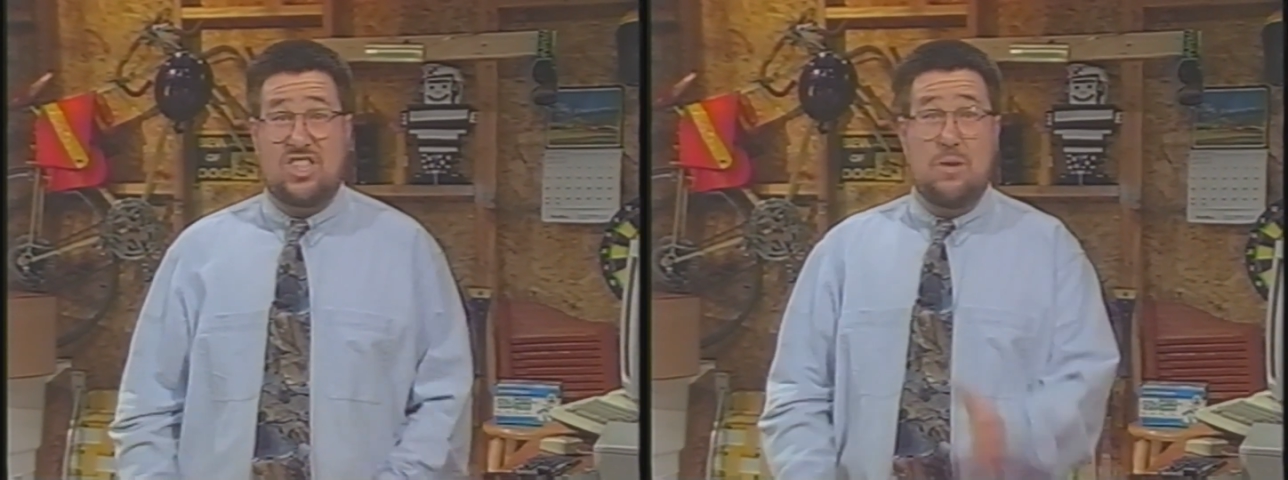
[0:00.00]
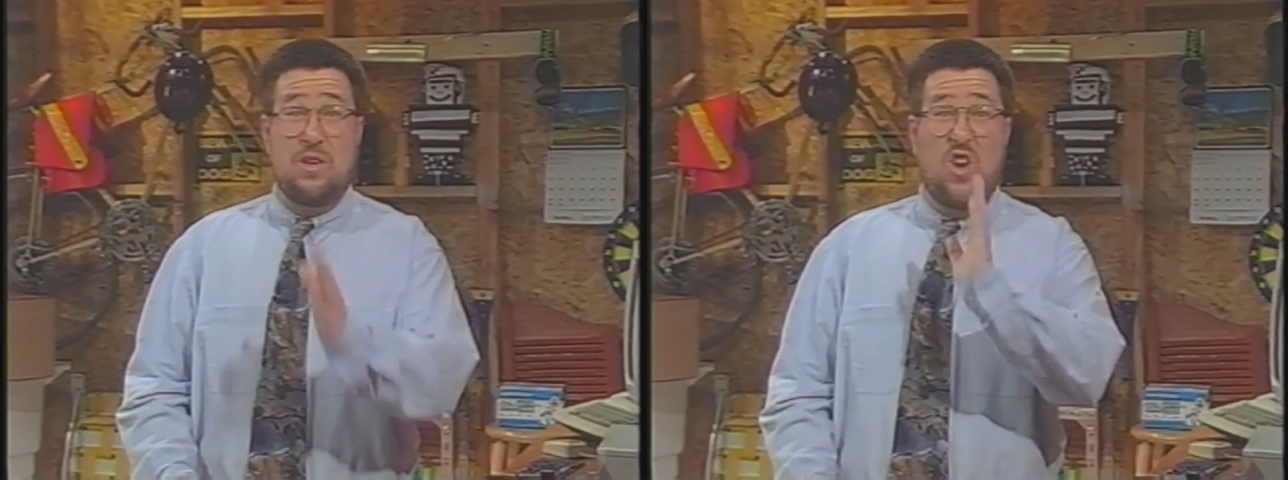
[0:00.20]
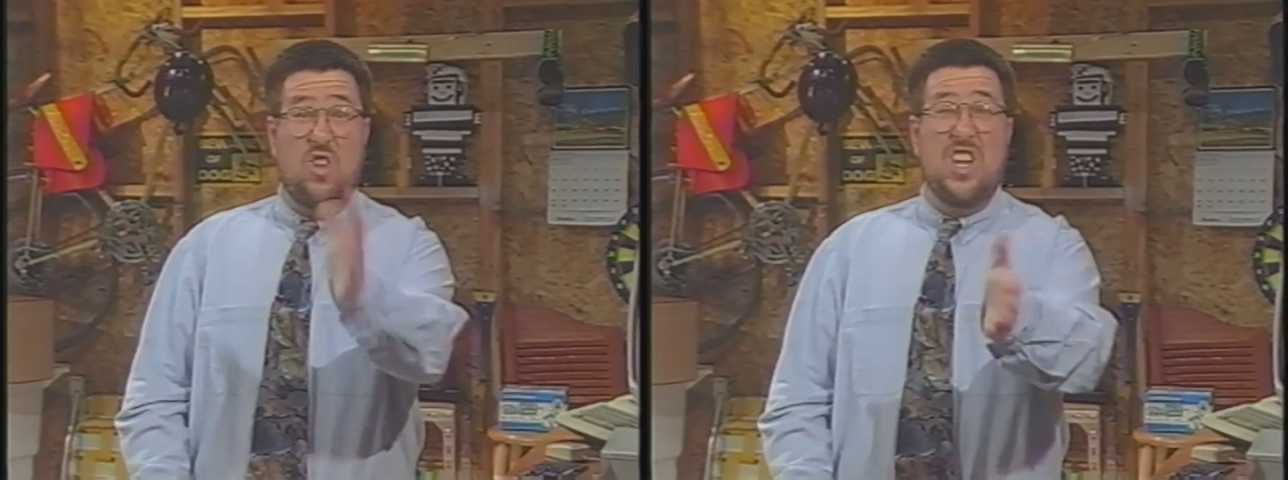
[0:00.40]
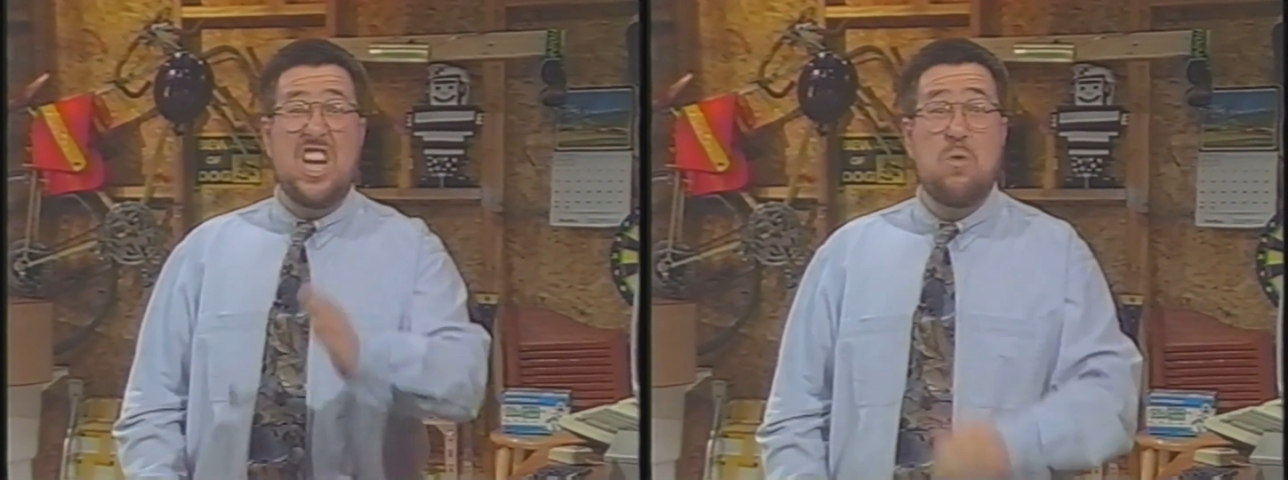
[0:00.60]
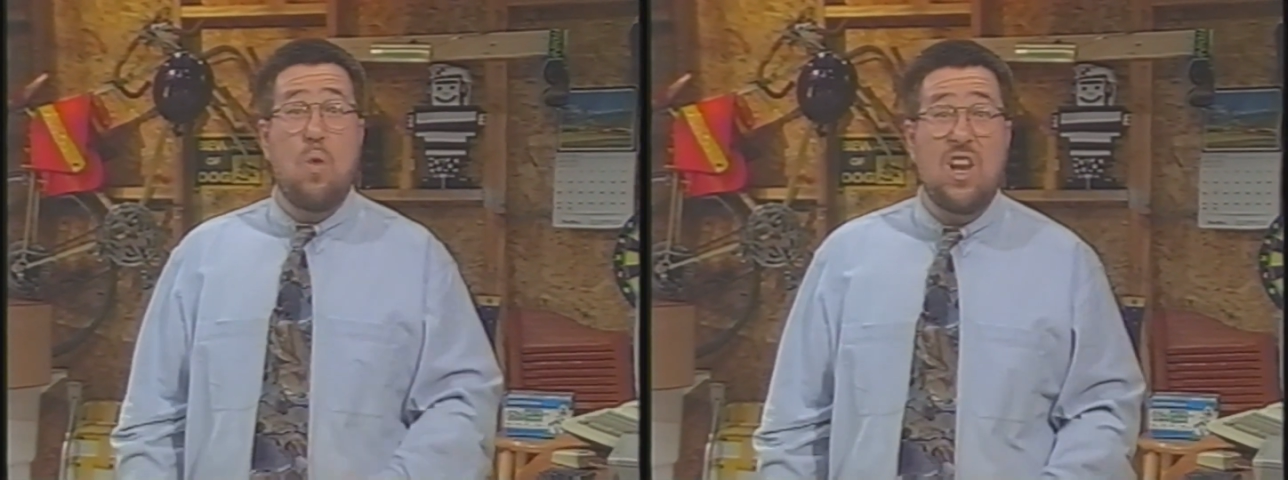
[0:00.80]
Then we don't only
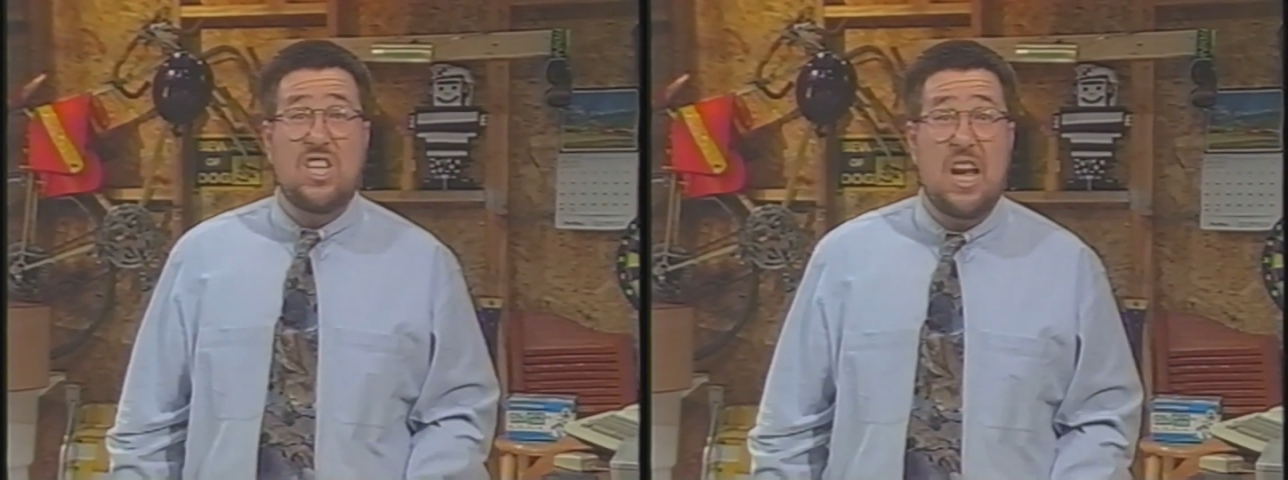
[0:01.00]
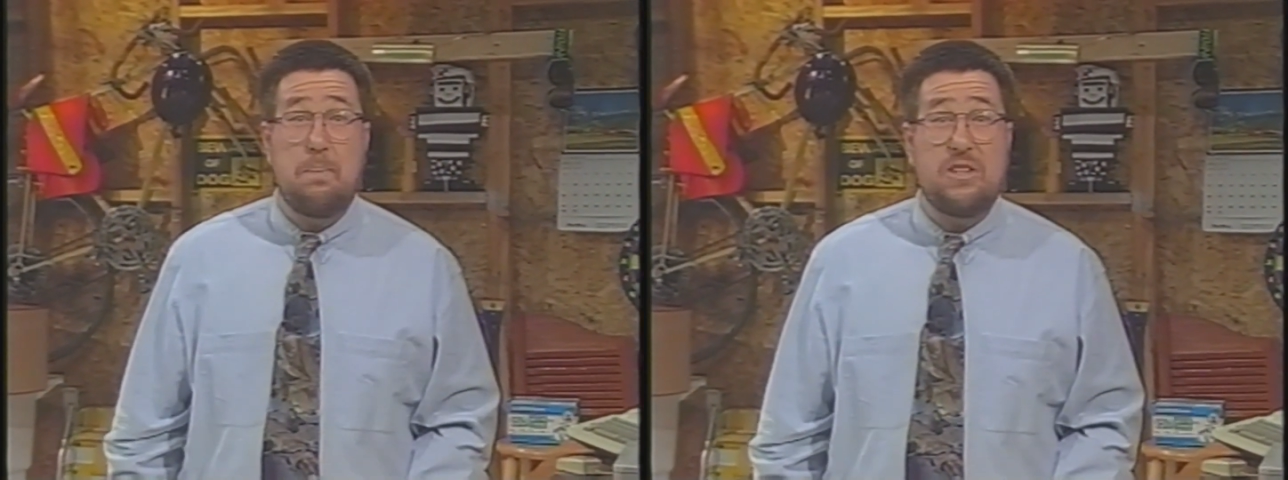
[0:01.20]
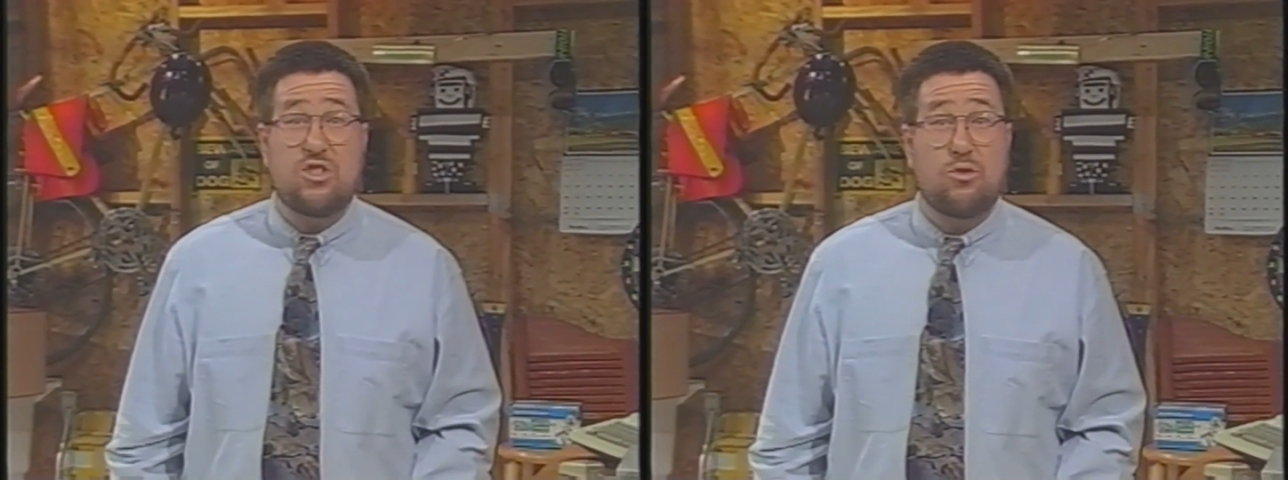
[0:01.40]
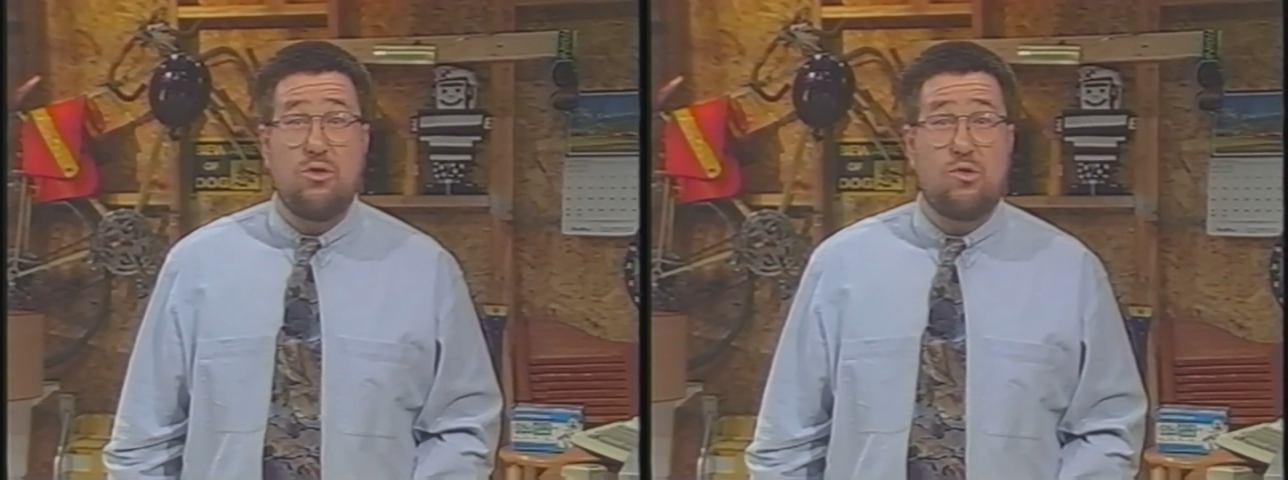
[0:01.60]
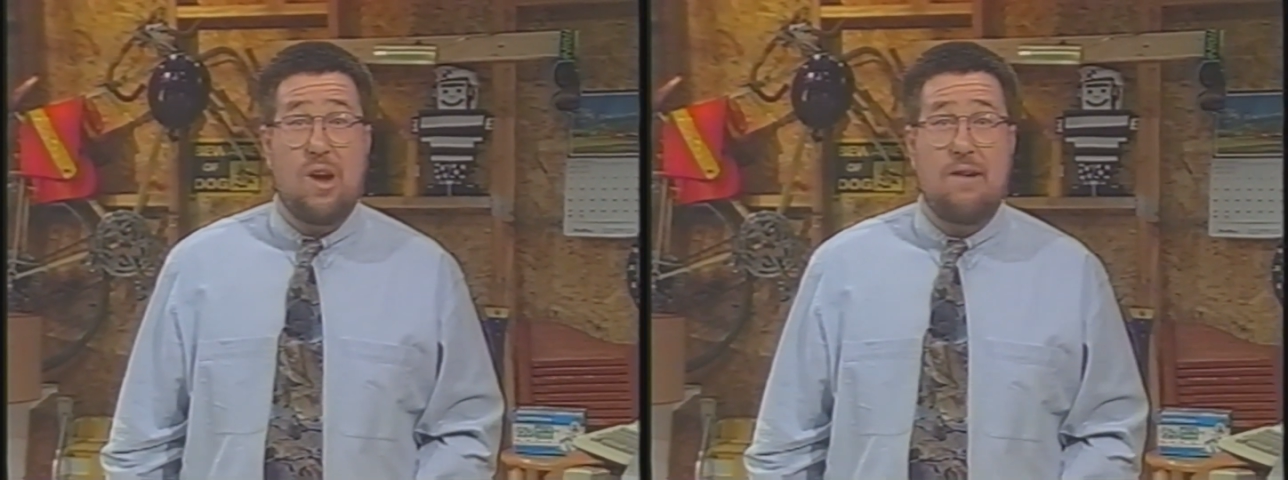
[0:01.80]
need one type of
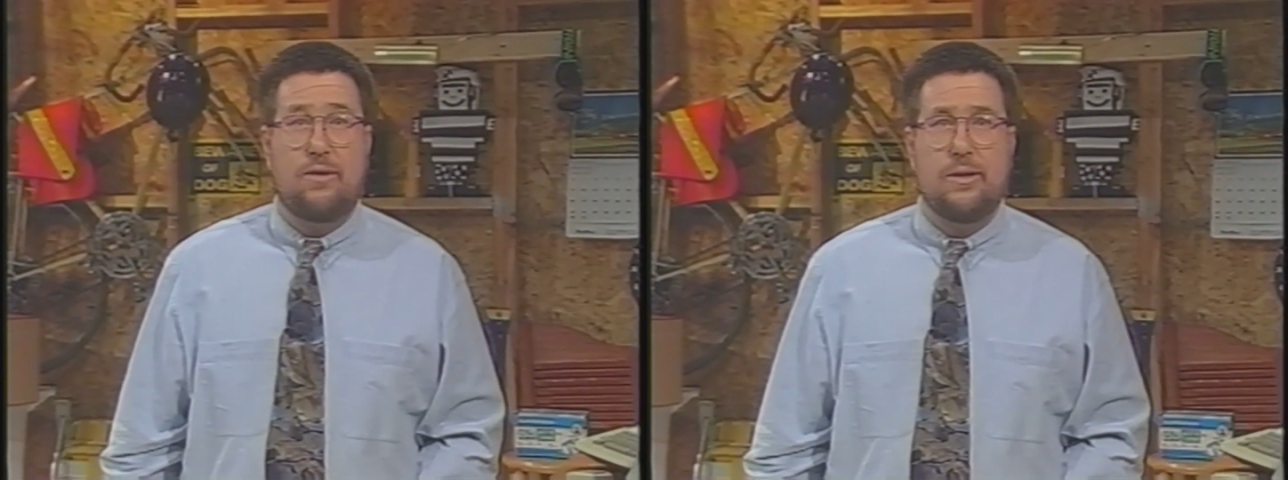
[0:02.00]
screwdriver.